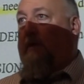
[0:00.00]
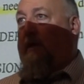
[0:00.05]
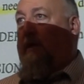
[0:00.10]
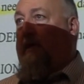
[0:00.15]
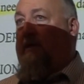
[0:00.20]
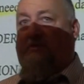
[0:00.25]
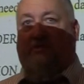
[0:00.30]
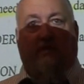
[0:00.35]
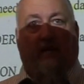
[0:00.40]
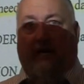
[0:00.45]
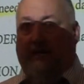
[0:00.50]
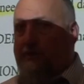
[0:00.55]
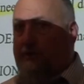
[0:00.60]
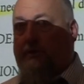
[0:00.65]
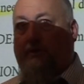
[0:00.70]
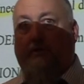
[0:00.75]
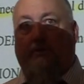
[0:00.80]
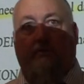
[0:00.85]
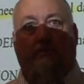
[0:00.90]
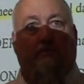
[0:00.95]
And it's not
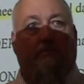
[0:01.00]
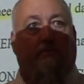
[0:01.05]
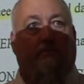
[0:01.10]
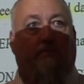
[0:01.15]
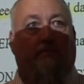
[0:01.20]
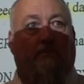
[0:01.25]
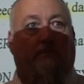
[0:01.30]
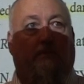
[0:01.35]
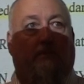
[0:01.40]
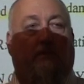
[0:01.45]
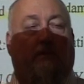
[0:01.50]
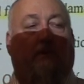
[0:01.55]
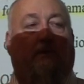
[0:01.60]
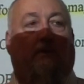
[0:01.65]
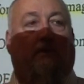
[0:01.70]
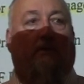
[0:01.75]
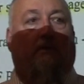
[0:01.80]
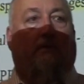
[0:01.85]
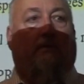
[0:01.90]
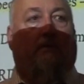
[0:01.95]
true,
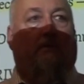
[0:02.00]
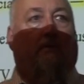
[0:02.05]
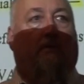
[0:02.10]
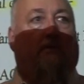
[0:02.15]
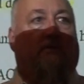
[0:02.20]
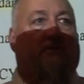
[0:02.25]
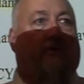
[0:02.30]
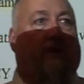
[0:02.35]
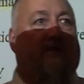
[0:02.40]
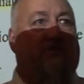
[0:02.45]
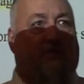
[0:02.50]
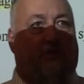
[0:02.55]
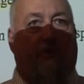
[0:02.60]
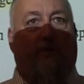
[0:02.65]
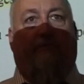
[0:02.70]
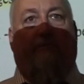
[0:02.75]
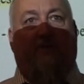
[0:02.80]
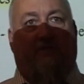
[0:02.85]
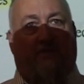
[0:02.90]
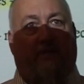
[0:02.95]
so I sue
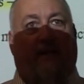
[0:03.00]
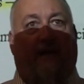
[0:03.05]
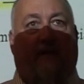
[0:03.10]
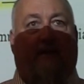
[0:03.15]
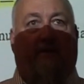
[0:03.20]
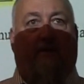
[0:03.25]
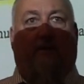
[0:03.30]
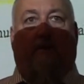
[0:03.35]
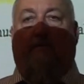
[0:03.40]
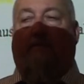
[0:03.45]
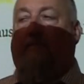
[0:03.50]
for slander.